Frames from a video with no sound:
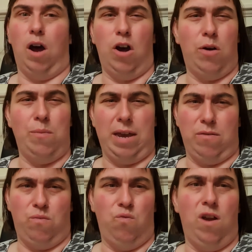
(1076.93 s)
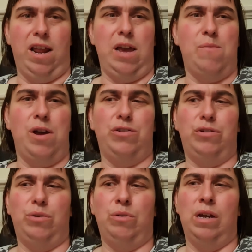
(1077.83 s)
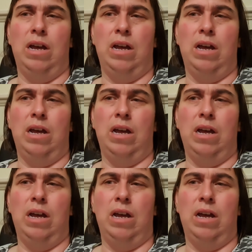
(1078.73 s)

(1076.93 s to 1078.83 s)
I mean, really emotional,